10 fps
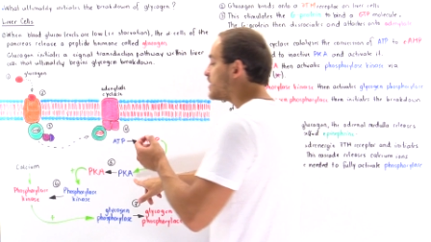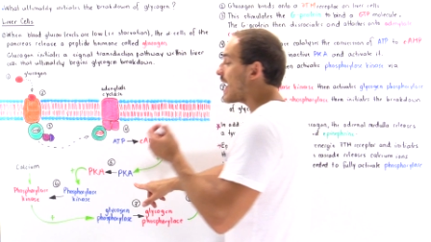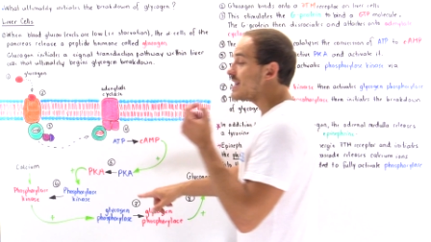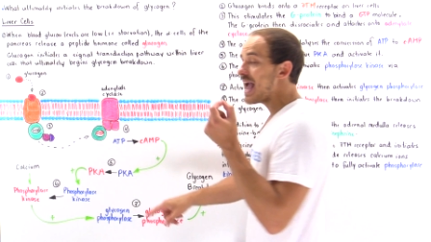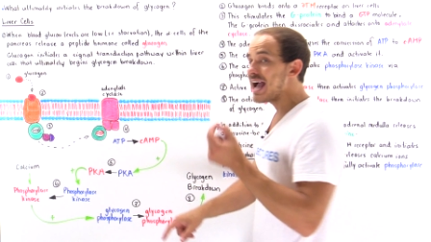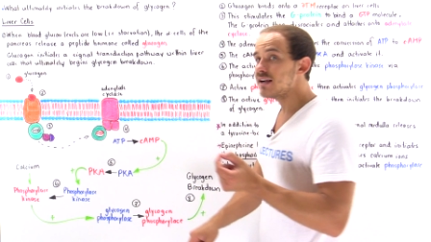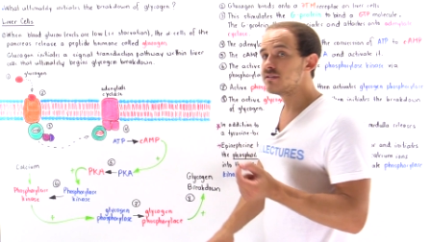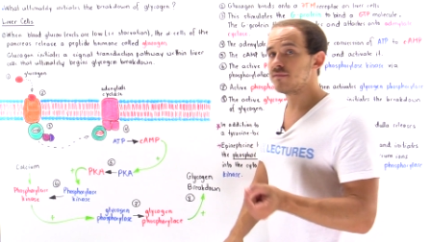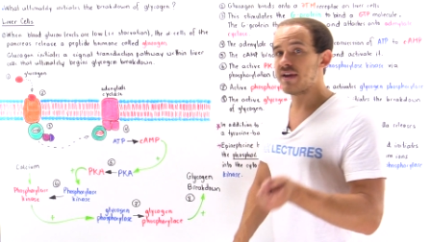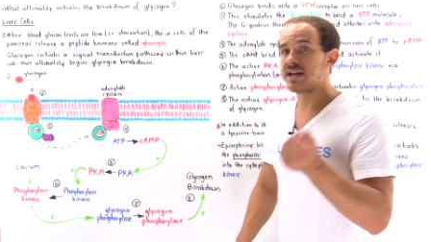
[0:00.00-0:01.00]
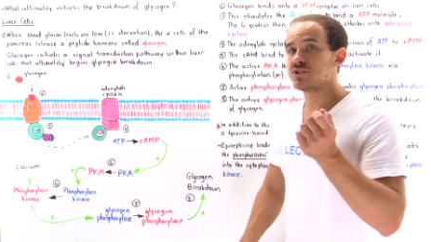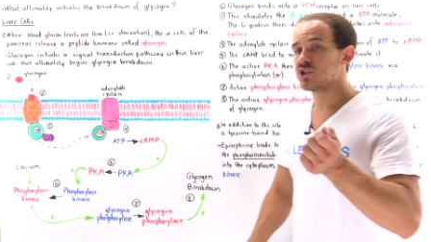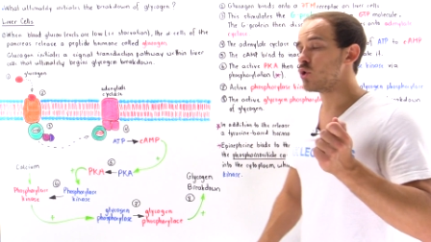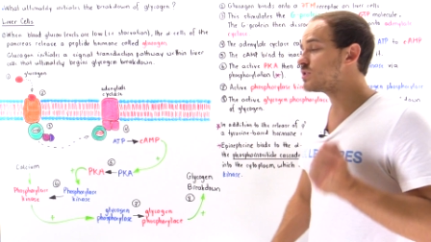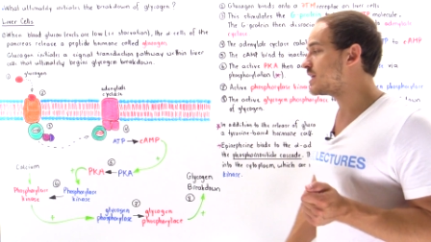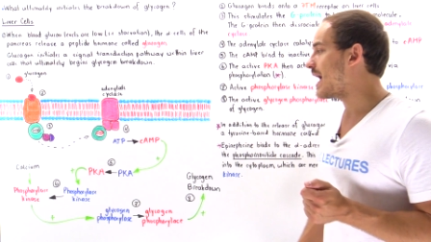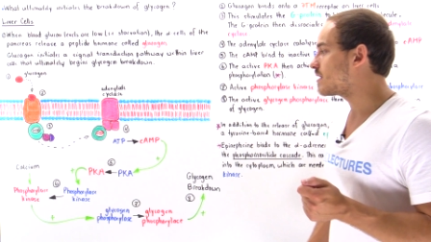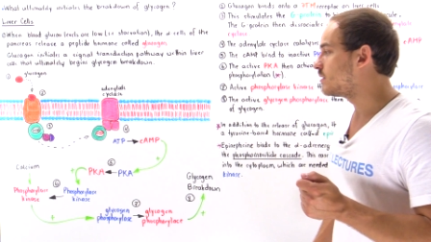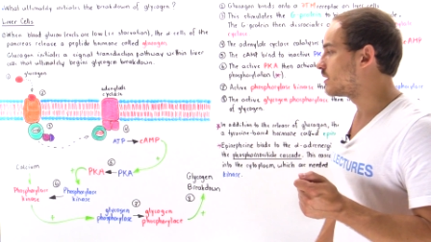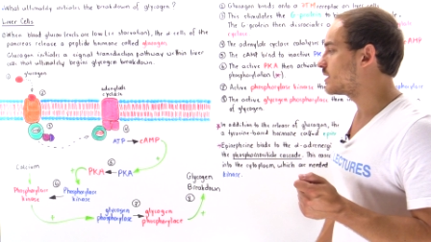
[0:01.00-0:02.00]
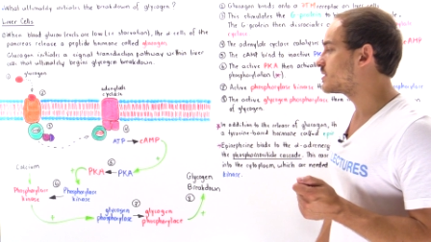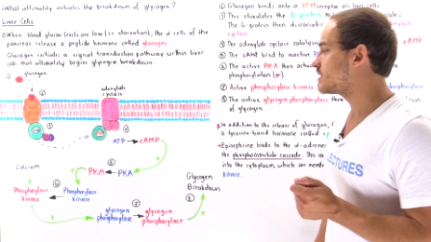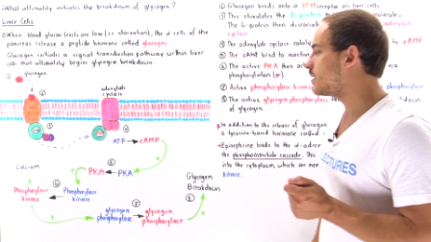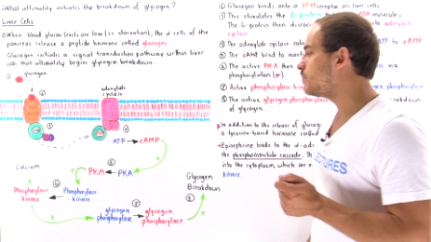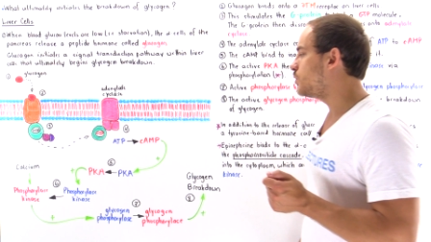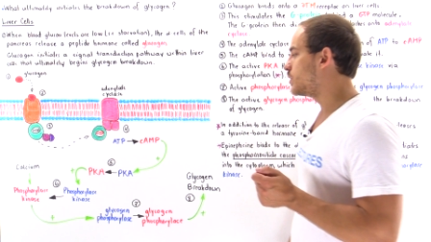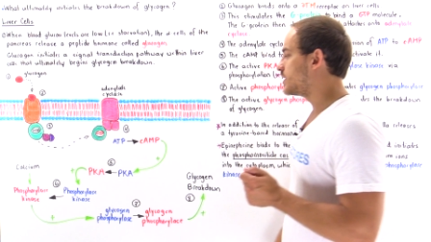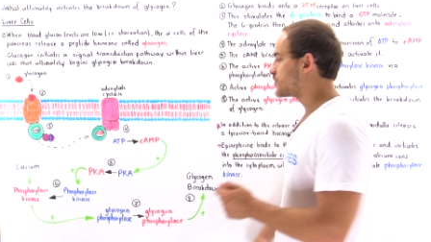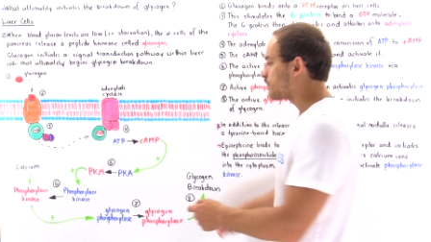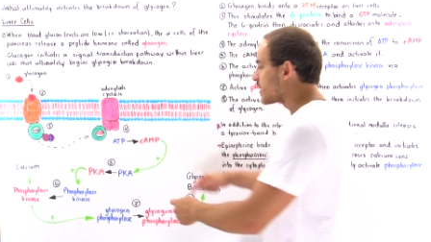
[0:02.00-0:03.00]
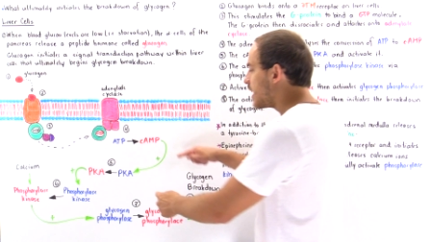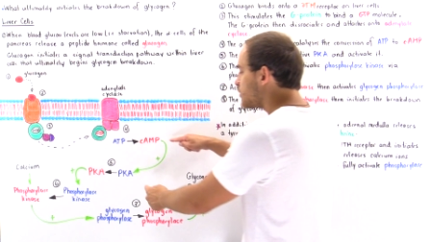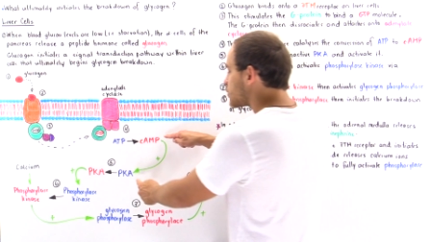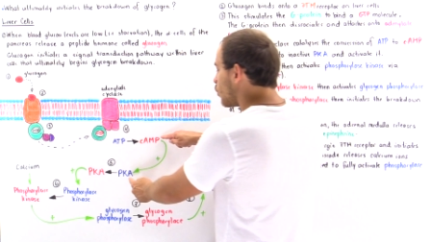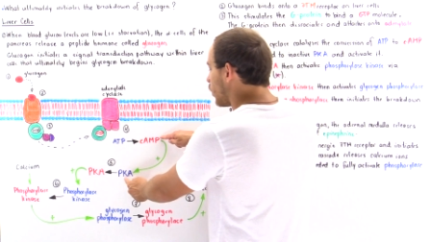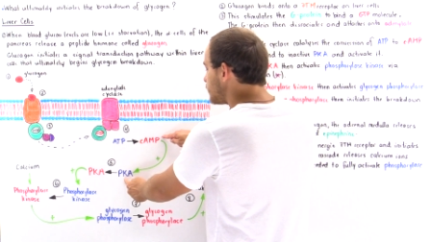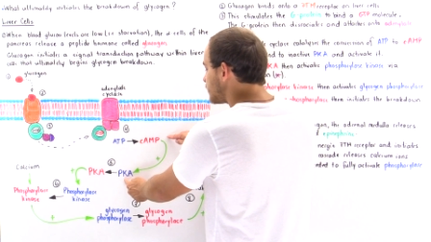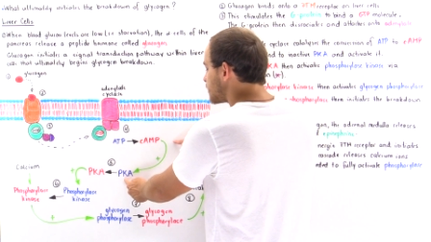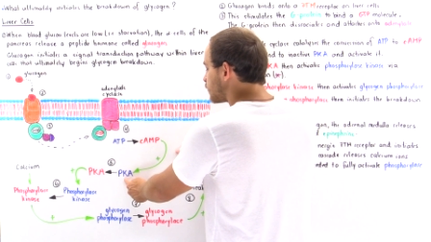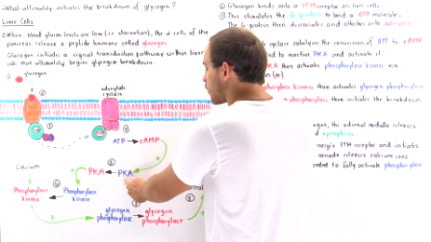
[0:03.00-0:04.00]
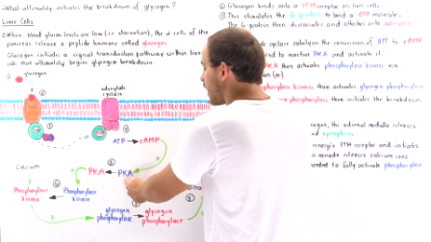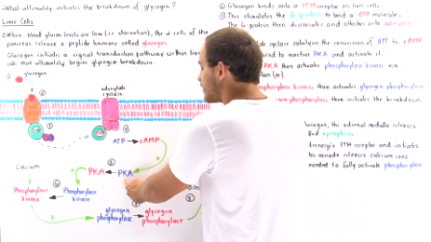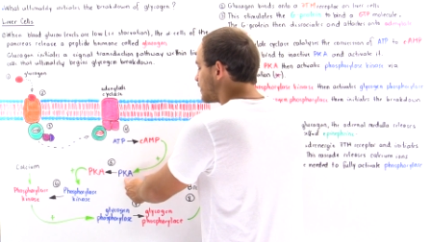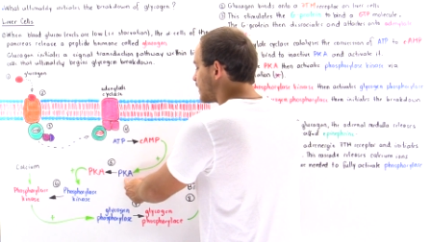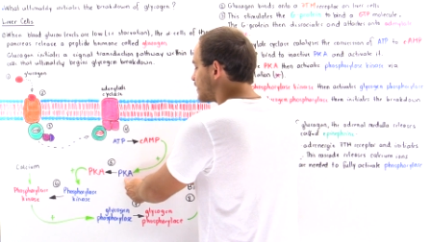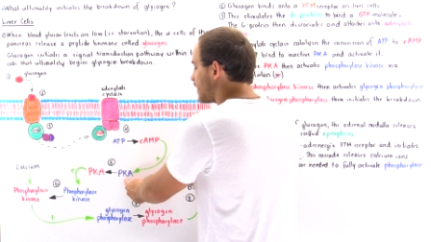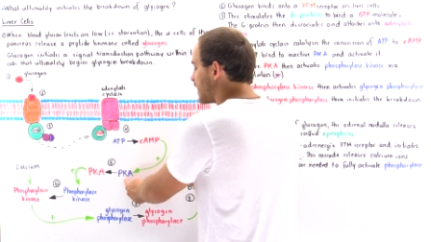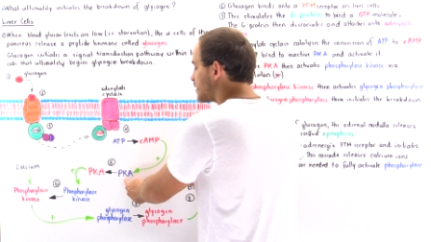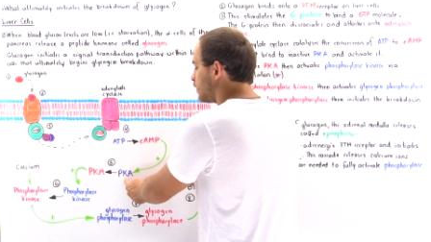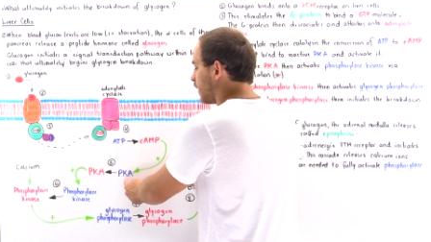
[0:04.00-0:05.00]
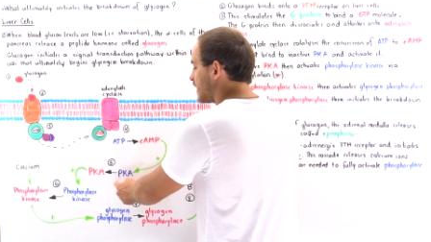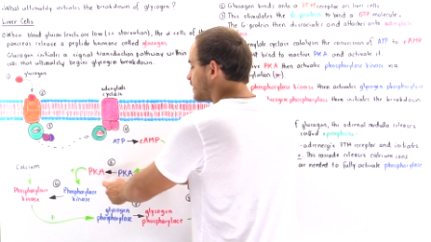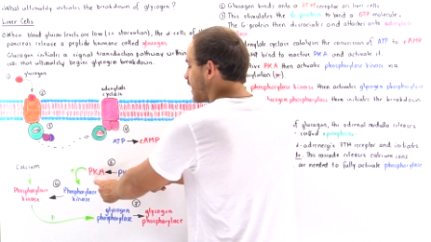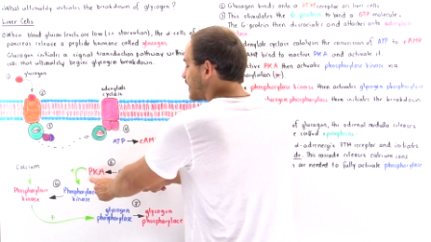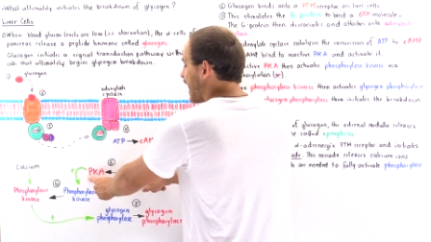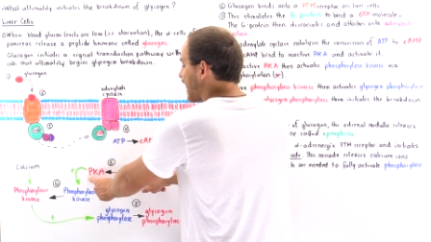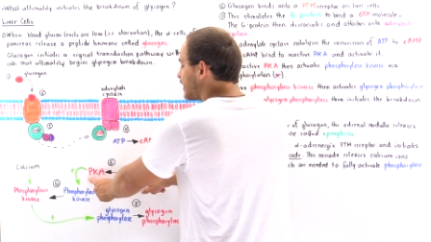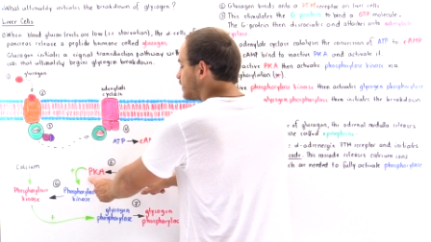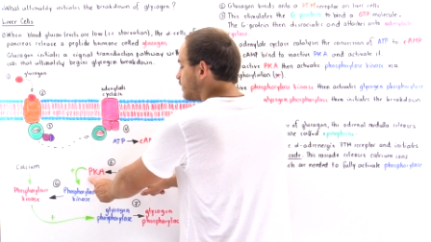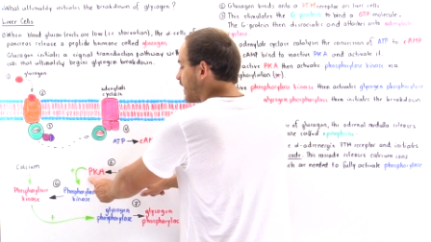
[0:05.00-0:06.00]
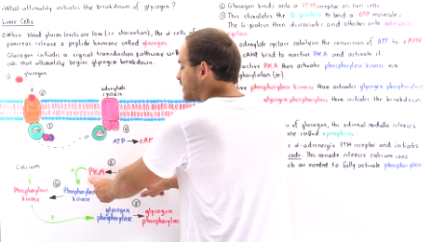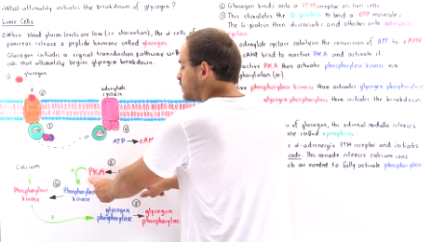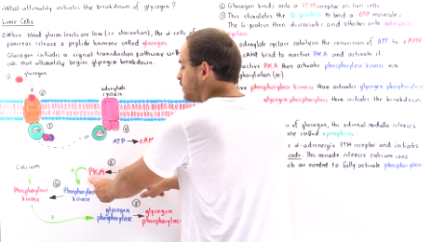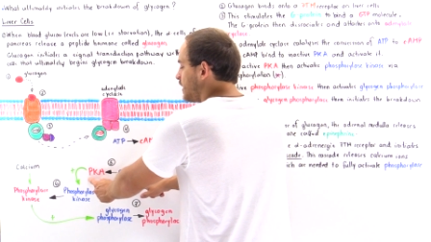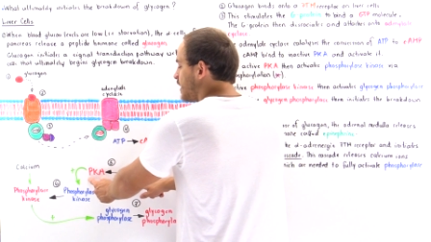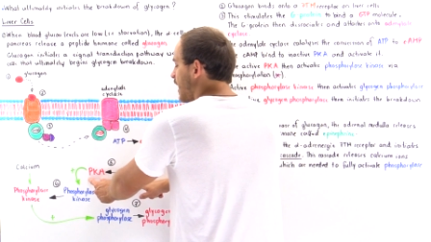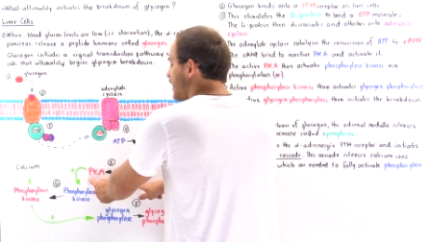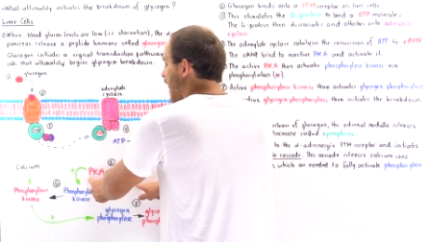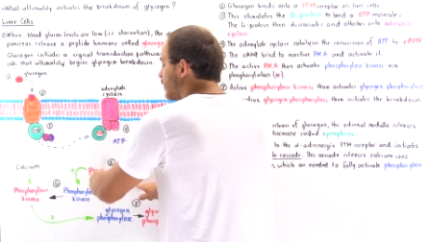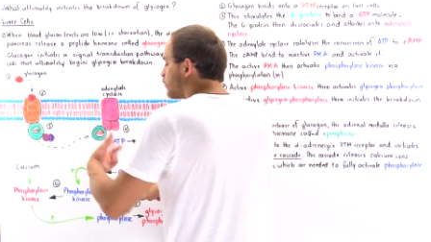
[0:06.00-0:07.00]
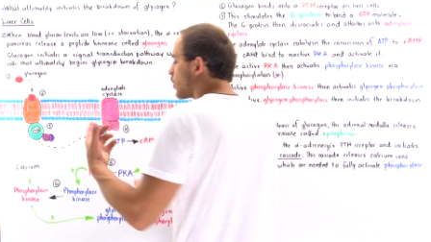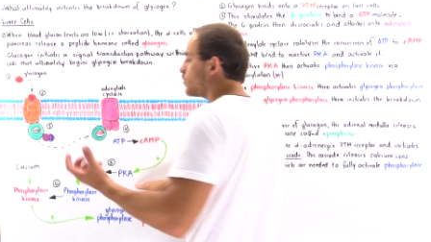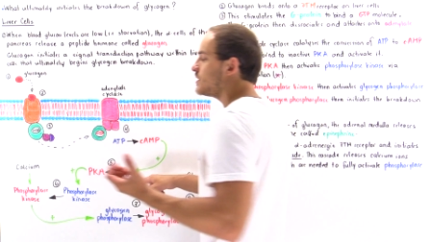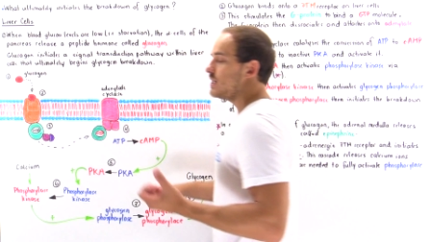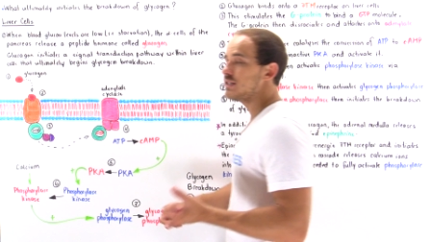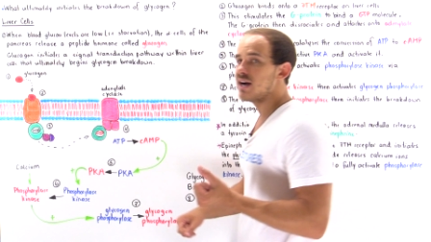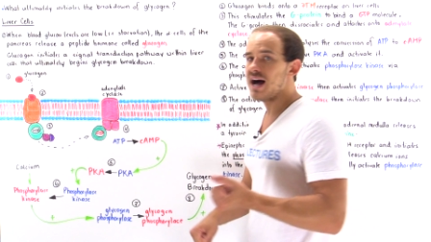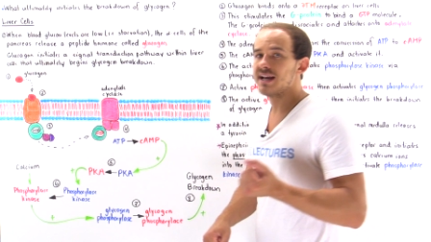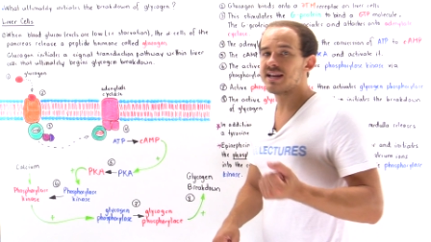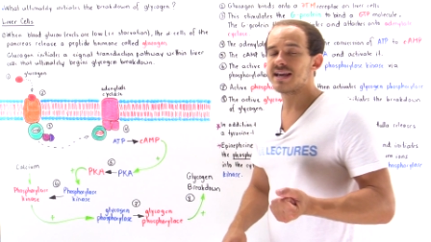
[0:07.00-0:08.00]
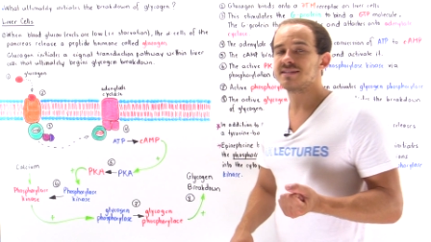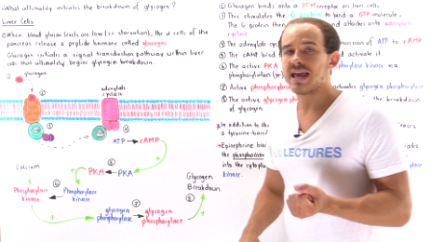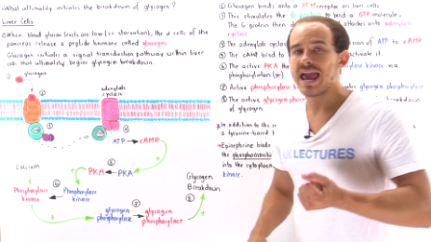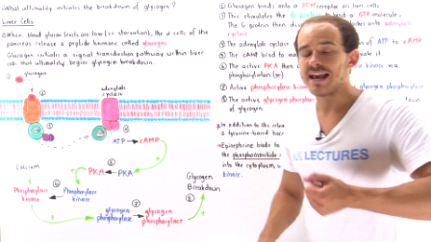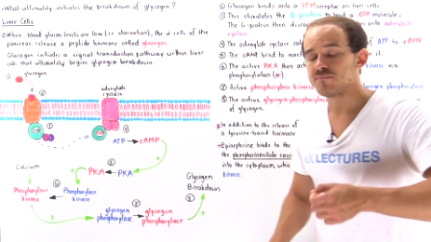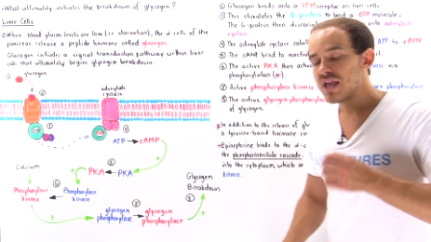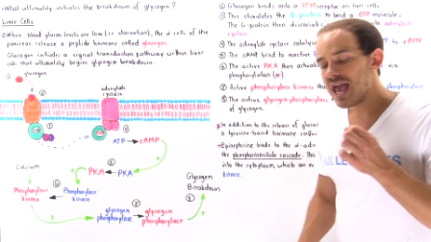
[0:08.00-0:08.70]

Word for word: that activates those catalytic subunits. So once this process takes place, that activates P K A protein kinase A.